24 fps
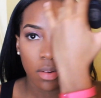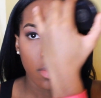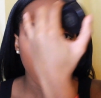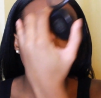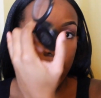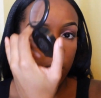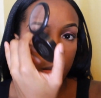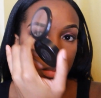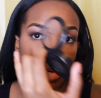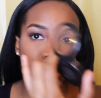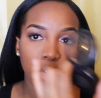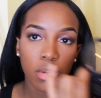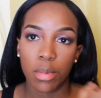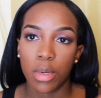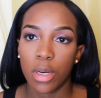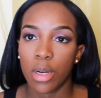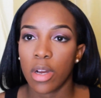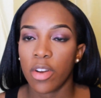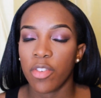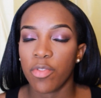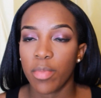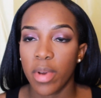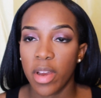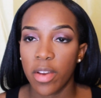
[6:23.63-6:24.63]
around the perimeter
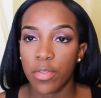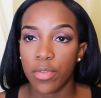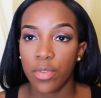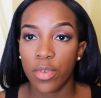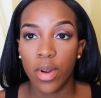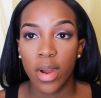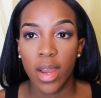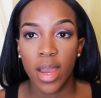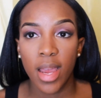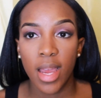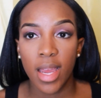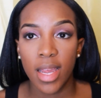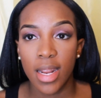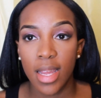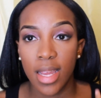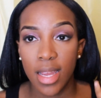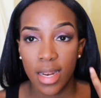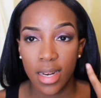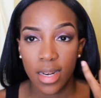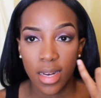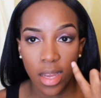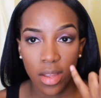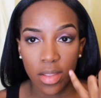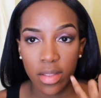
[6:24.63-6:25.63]
of my forehead,
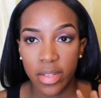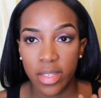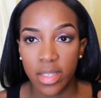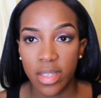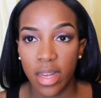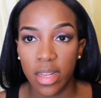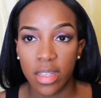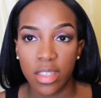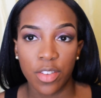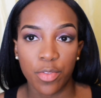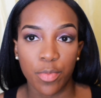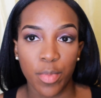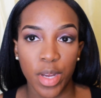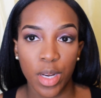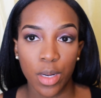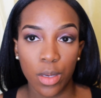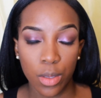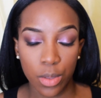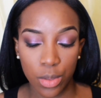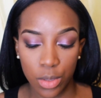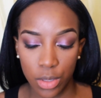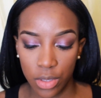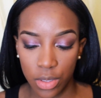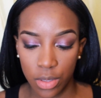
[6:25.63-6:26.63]
and down the sides of my
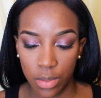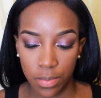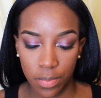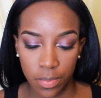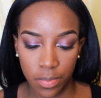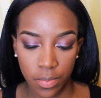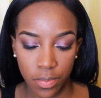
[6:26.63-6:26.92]
nose.